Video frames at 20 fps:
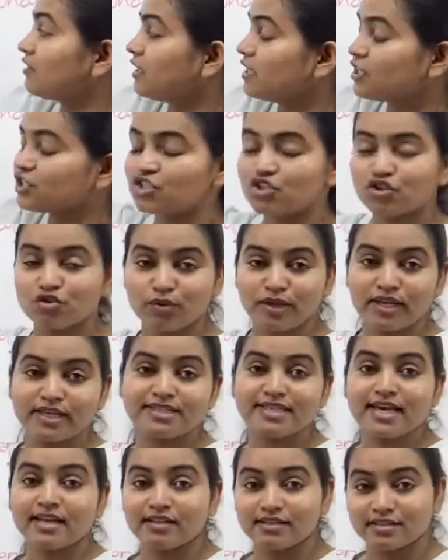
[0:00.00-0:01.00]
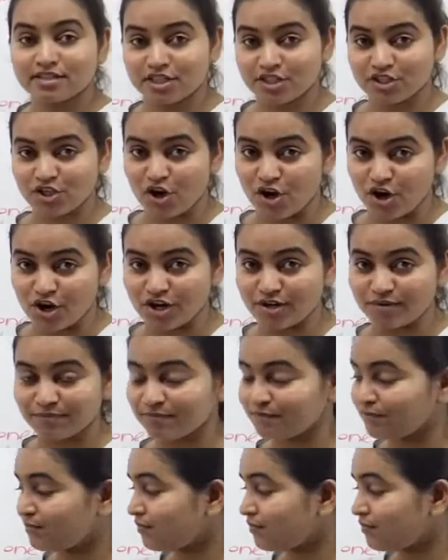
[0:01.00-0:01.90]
these three sentences are.